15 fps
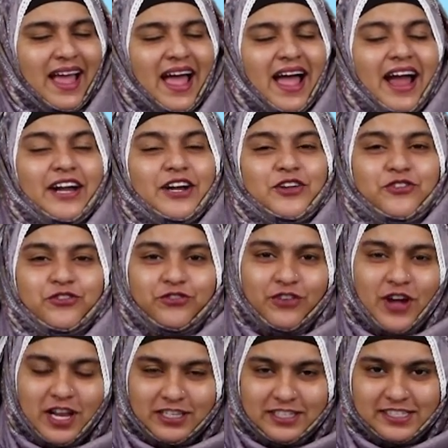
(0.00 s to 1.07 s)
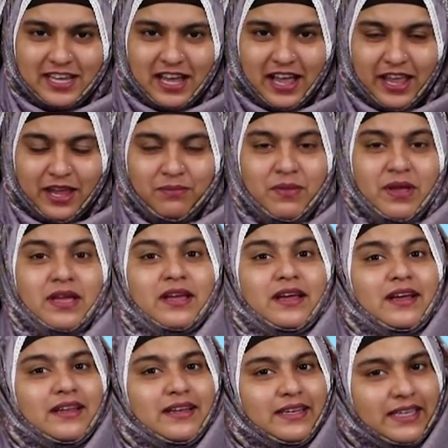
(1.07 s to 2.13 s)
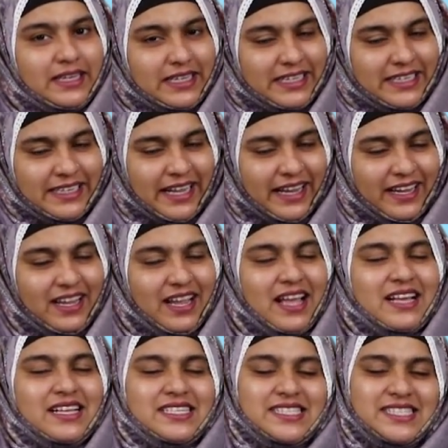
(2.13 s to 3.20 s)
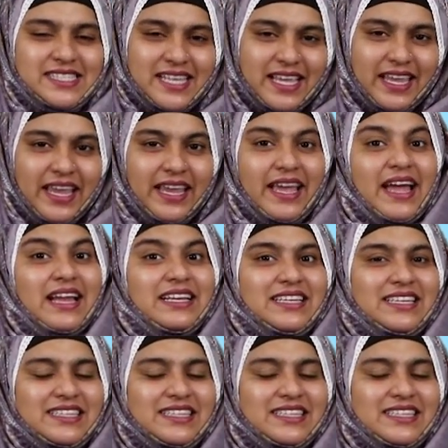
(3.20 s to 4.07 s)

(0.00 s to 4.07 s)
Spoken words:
had a fun time learning, singing and